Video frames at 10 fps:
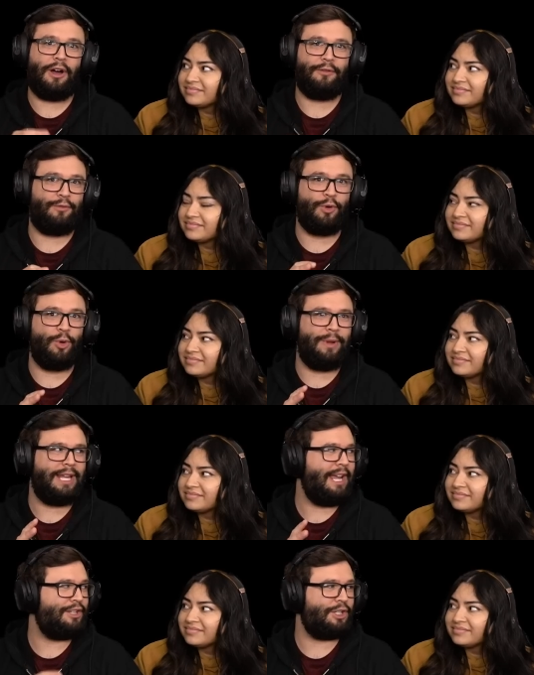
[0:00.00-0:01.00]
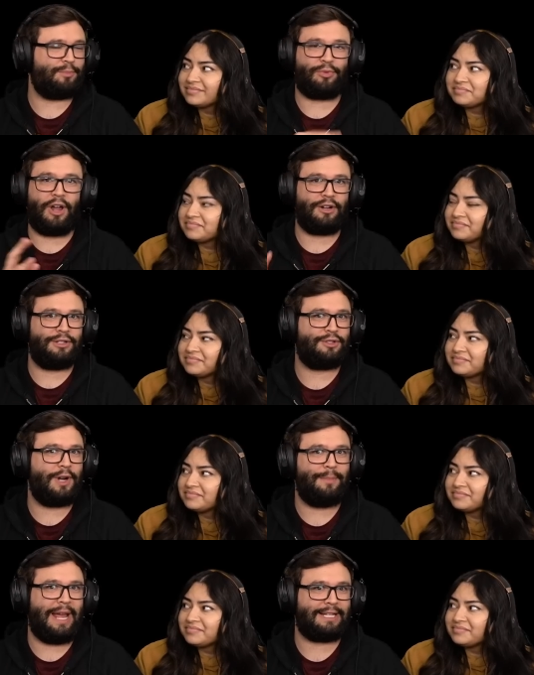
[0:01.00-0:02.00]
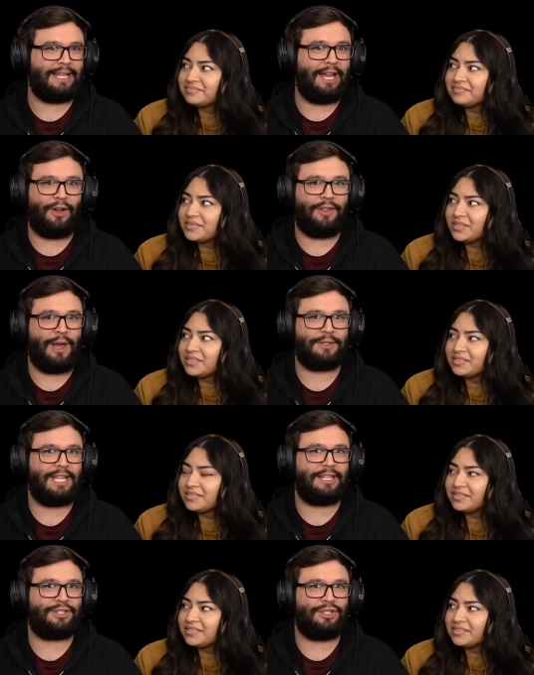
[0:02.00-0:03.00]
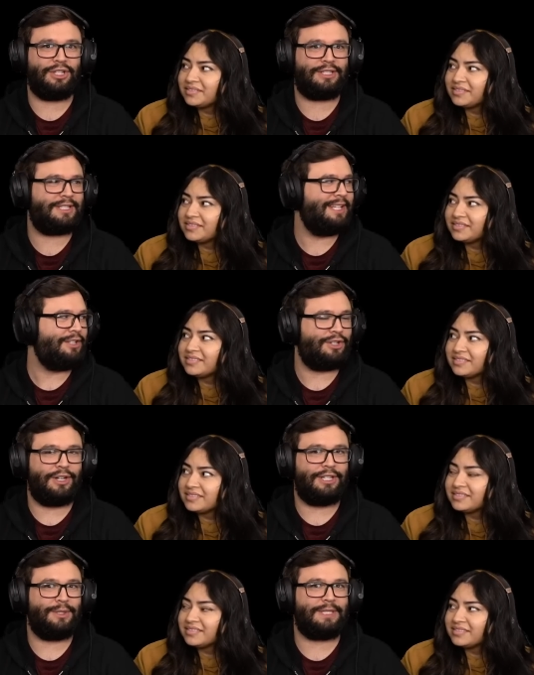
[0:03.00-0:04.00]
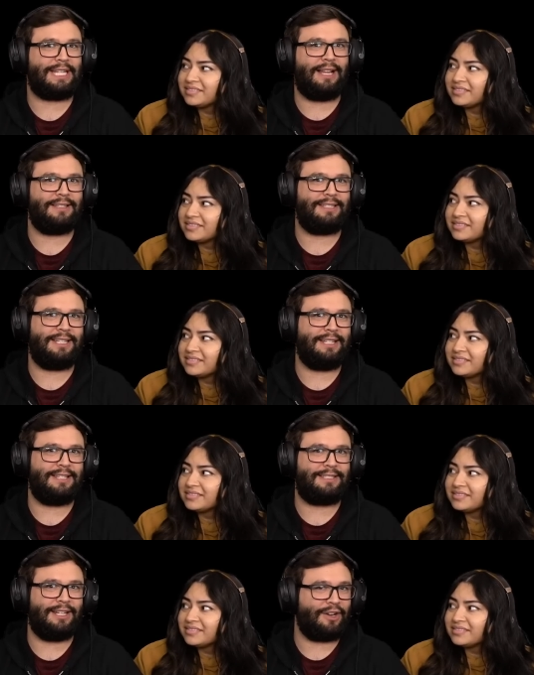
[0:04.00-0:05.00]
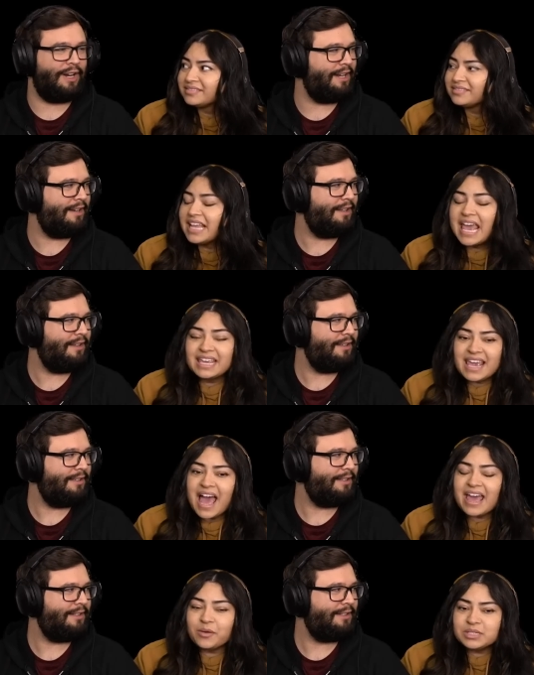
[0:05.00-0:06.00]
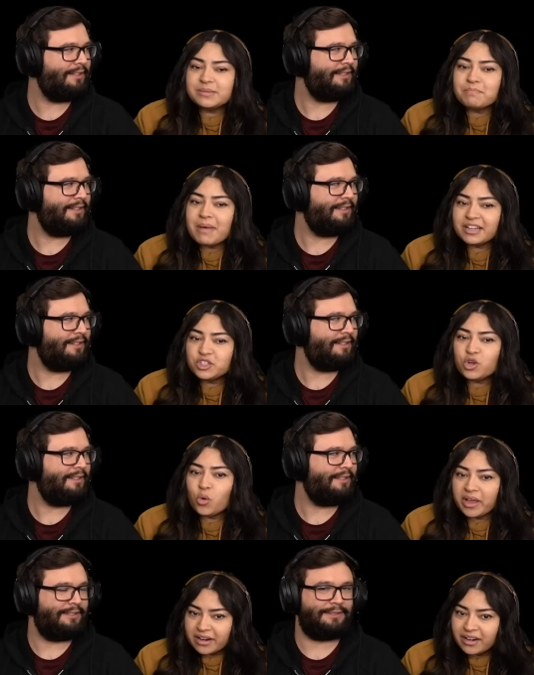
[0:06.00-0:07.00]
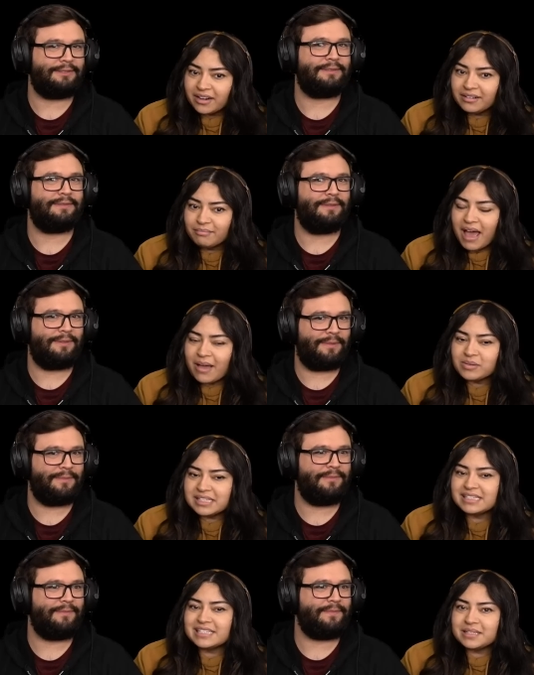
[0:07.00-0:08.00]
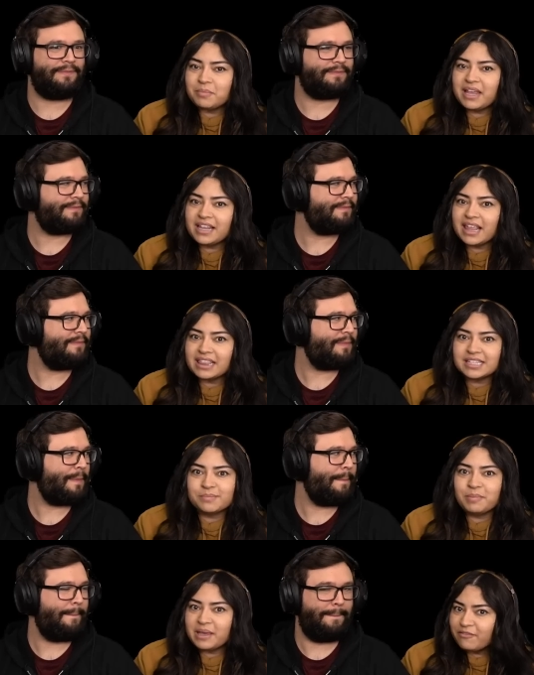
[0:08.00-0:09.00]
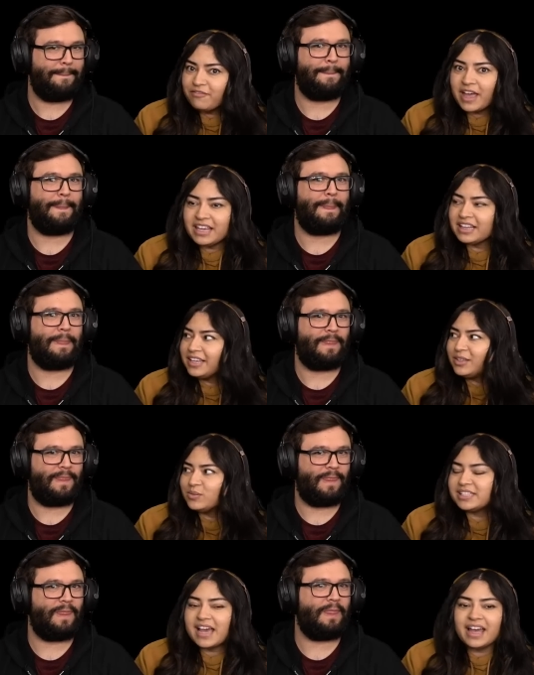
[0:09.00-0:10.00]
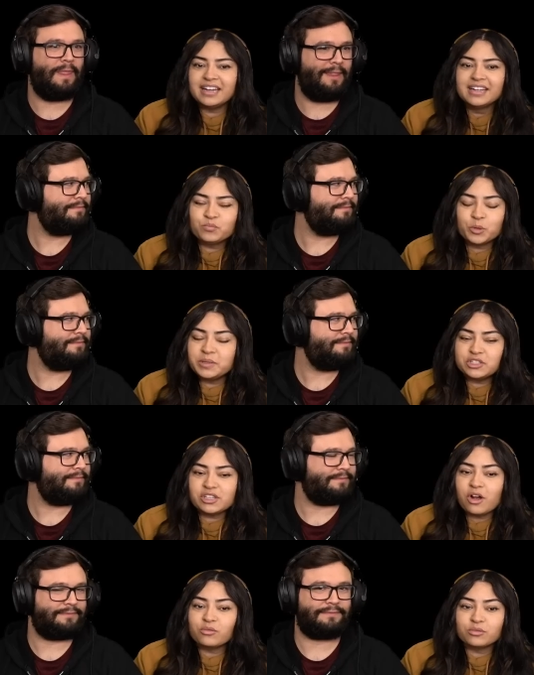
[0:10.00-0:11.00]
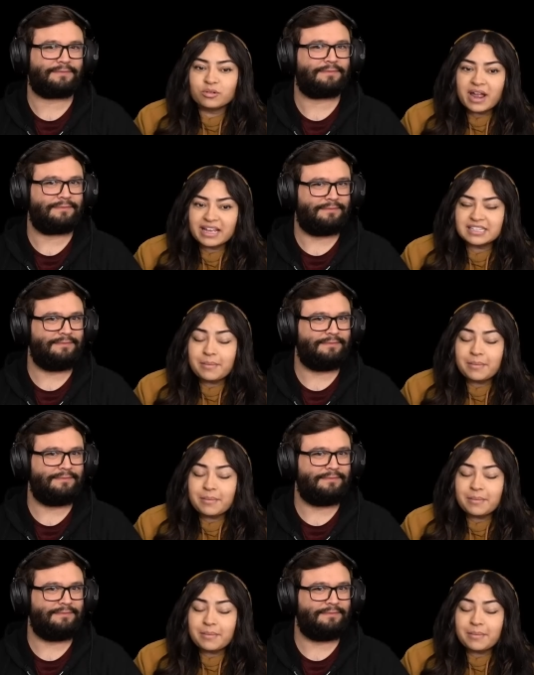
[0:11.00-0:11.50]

Speaker 1: of Ruby and just brought her straight back to hell. And that was it. She just turned into a skeleton and disintegrated.
Speaker 2: Yeah, it was much quicker. I was anticipating like this big fight, like you said. Ruby just got wrecked.